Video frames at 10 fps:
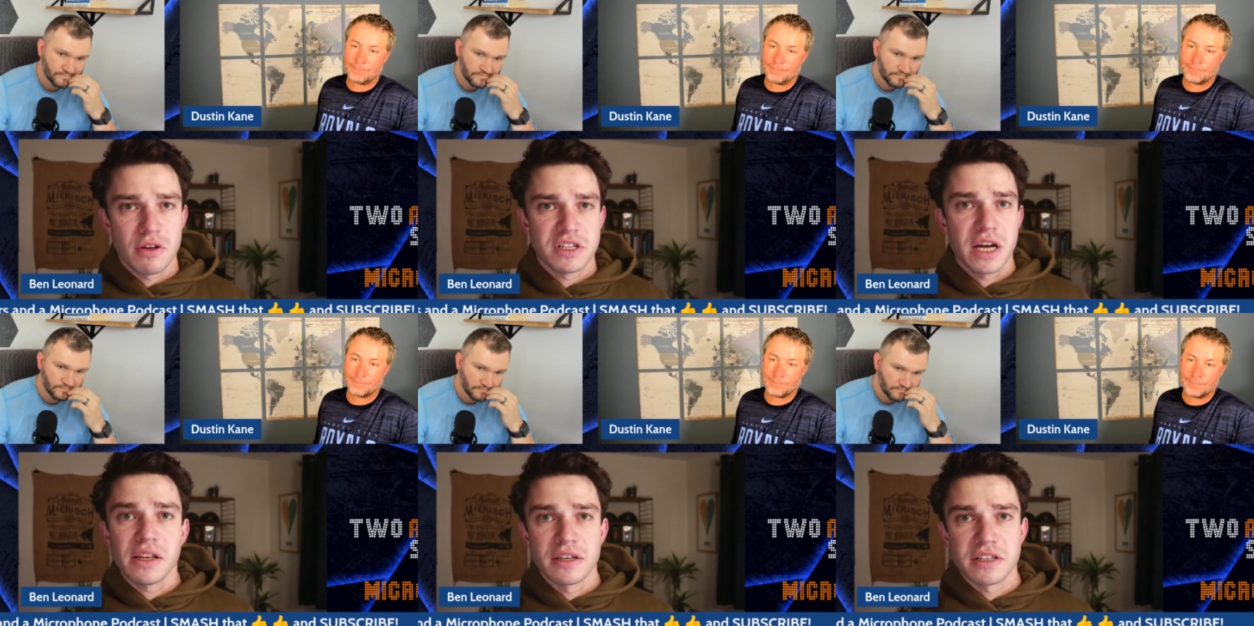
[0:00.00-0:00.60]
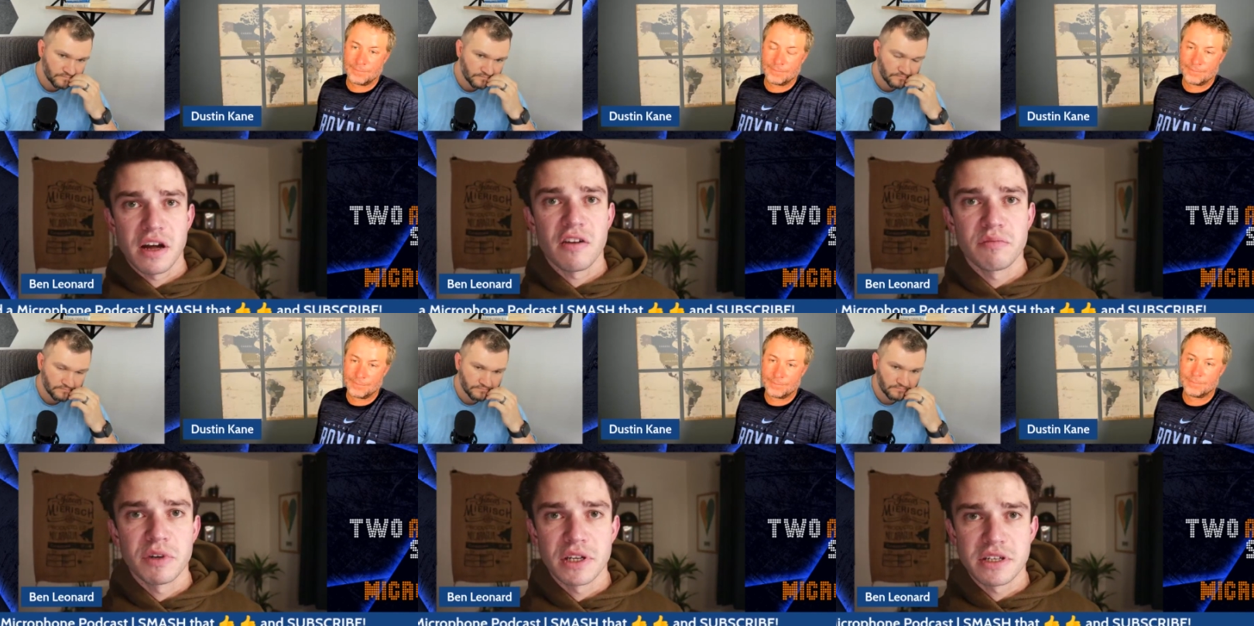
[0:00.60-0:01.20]
Speaker 1: not selling stuff,
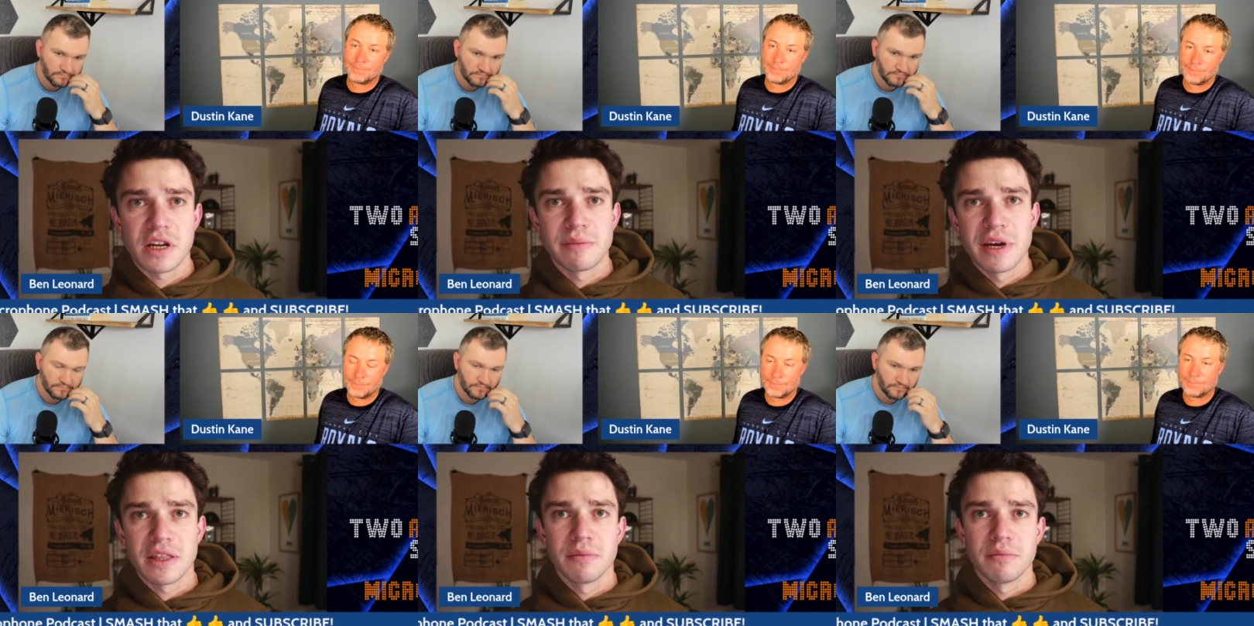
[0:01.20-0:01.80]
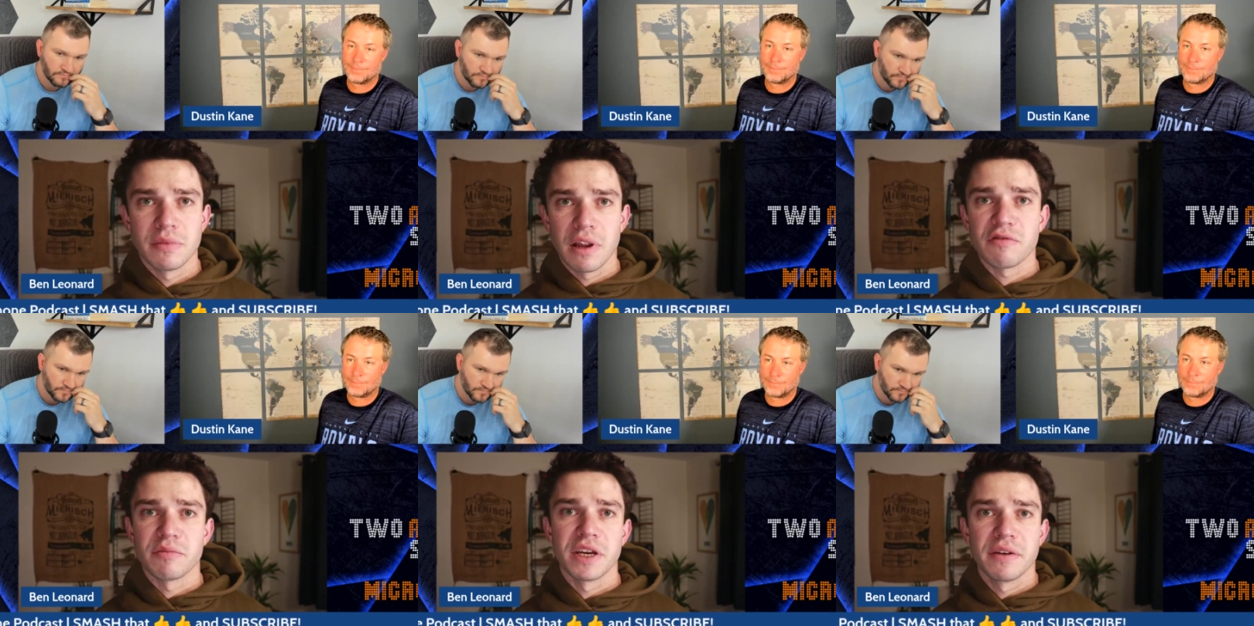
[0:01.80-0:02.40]
but it's going to make them
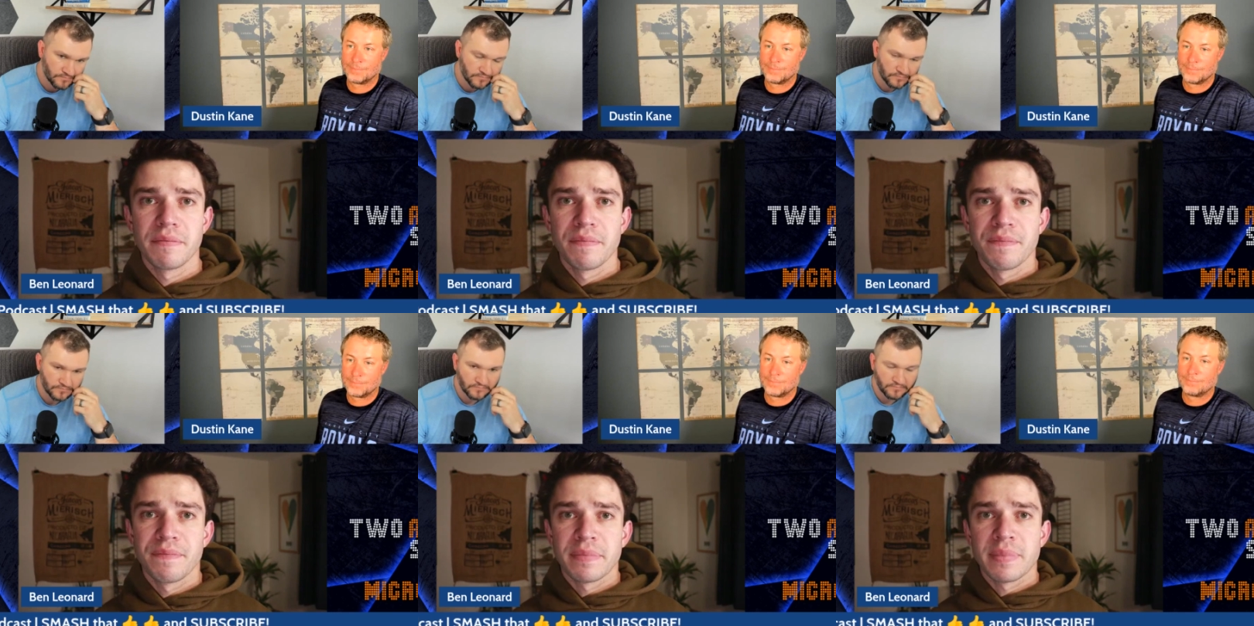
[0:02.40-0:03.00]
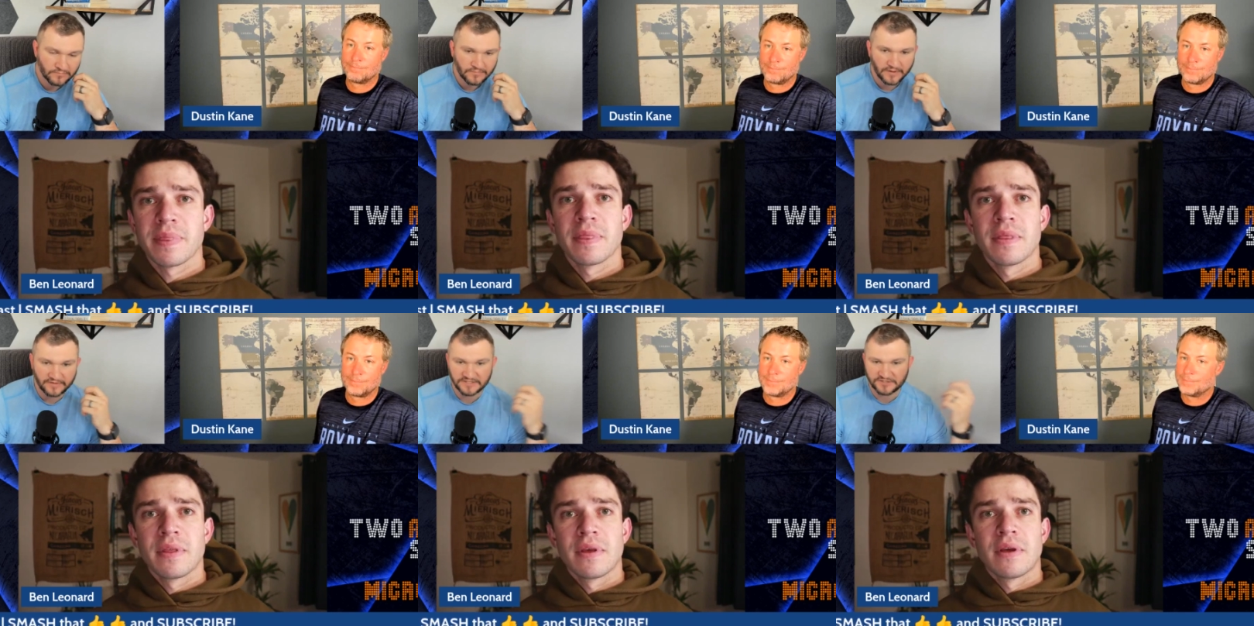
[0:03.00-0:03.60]
love me.
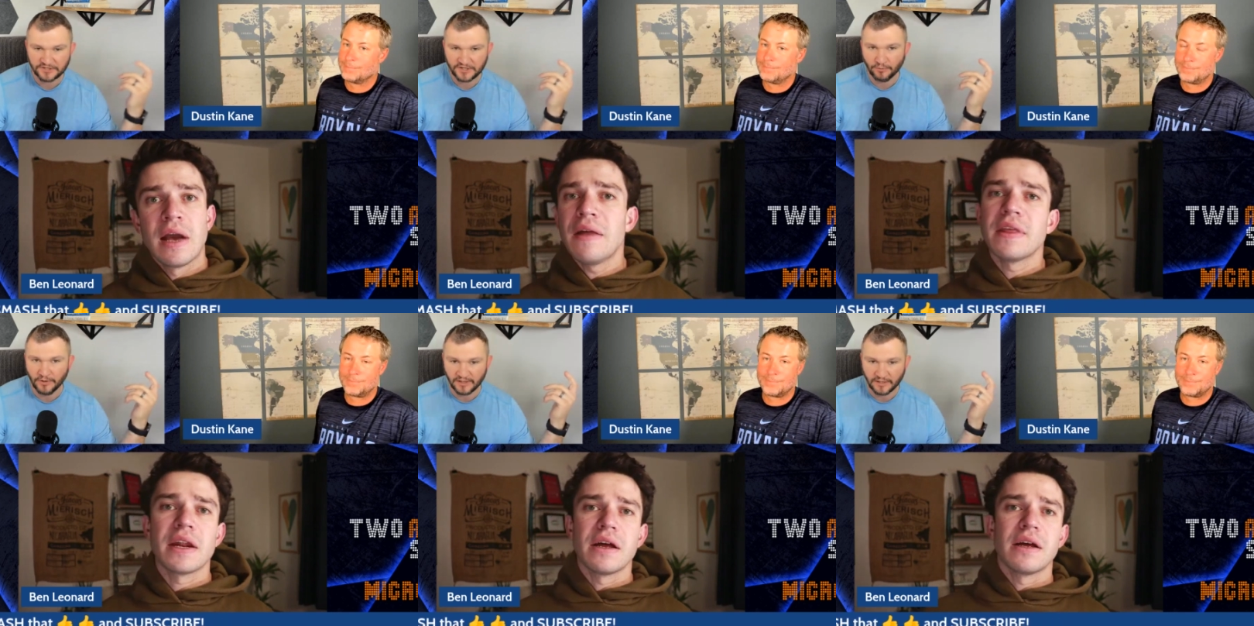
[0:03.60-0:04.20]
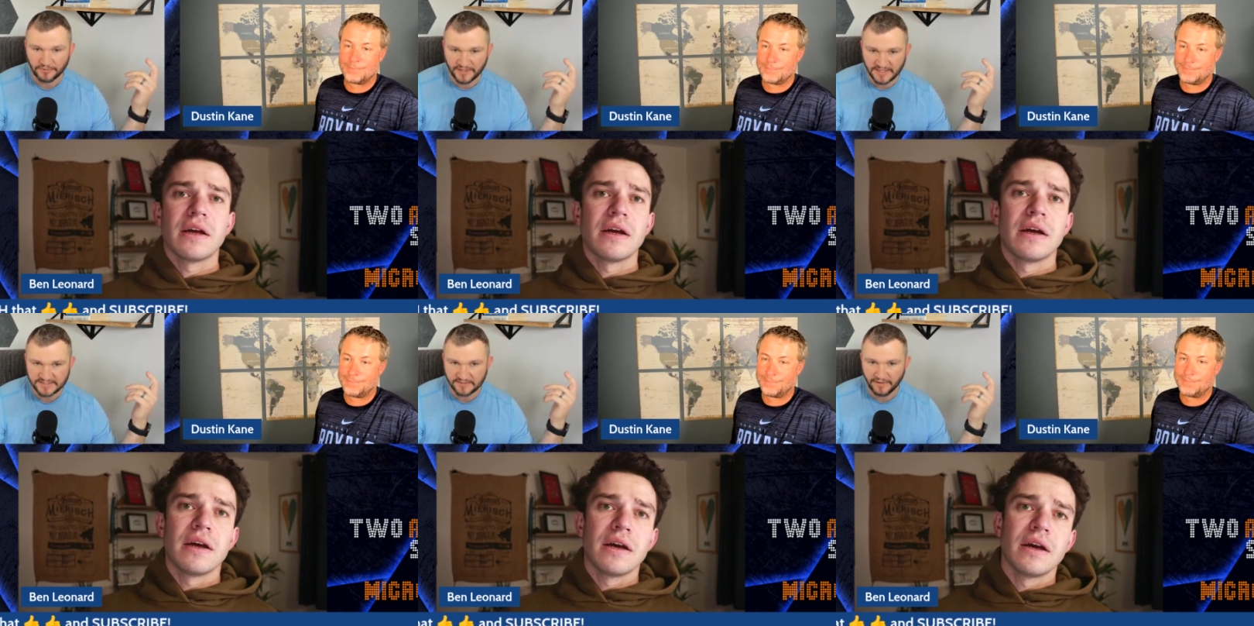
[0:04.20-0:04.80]
Speaker 2: This took me you couple
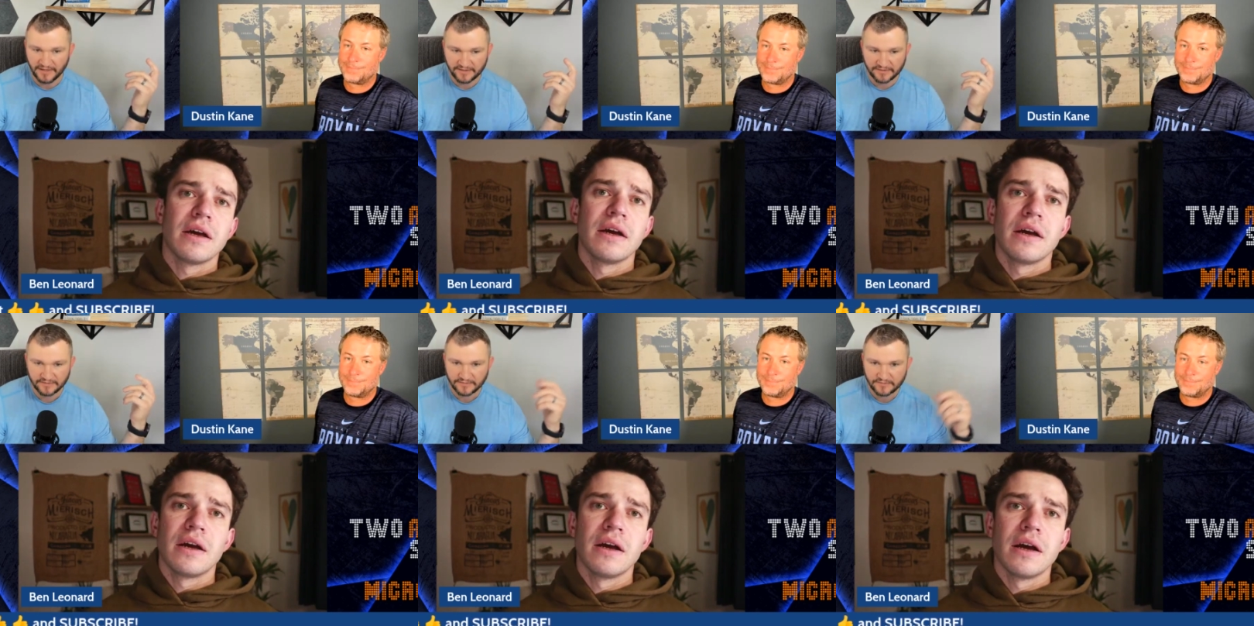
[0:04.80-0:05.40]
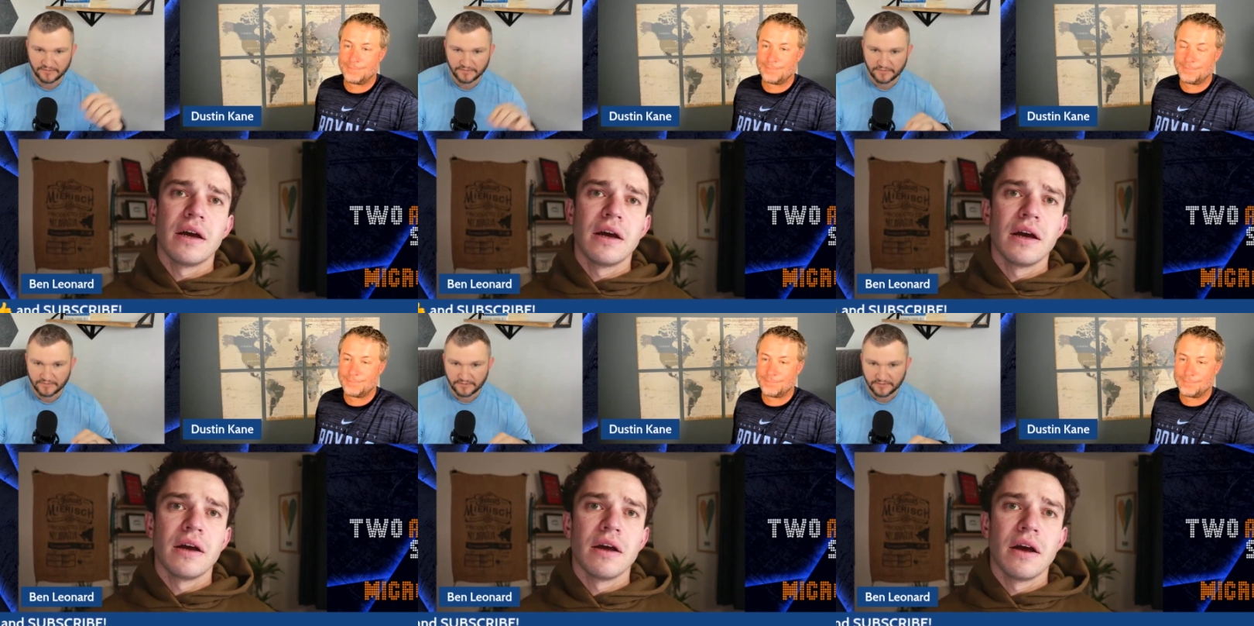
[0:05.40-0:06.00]
days to make.
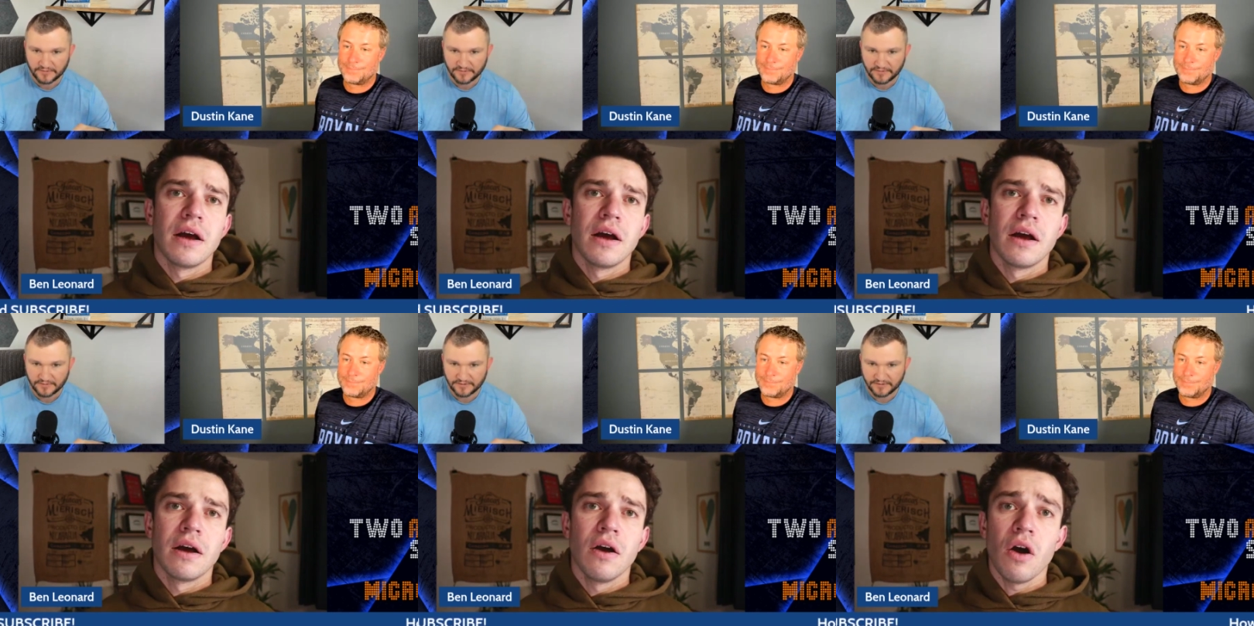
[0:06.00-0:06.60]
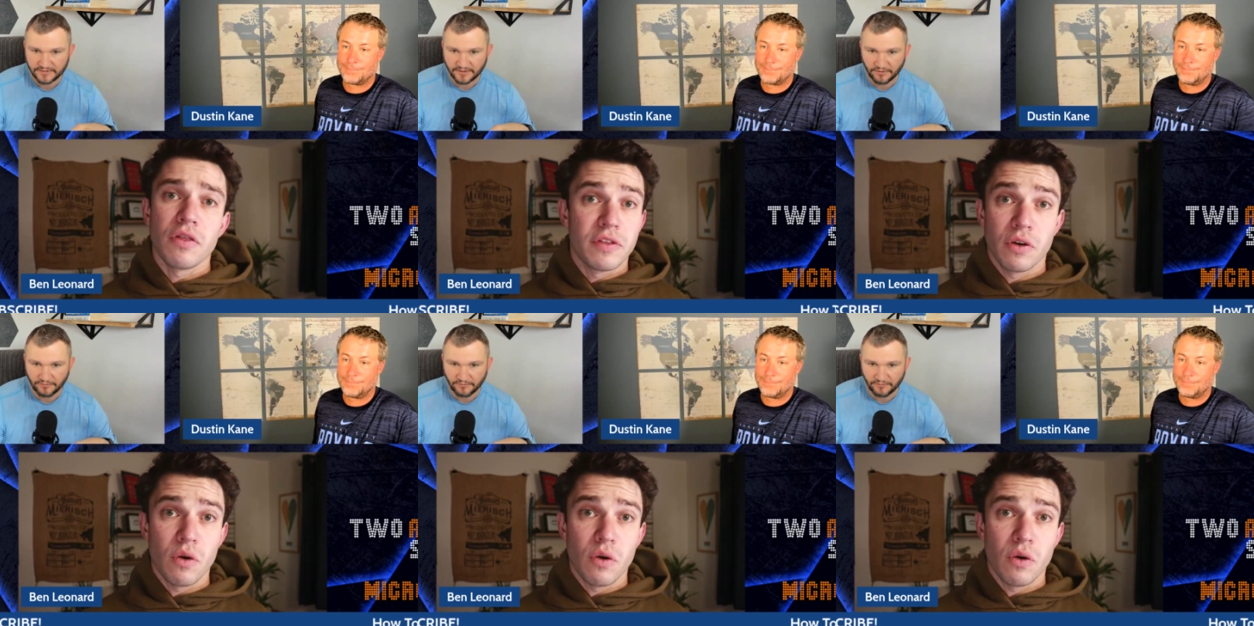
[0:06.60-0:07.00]
Speaker 1: Oh, the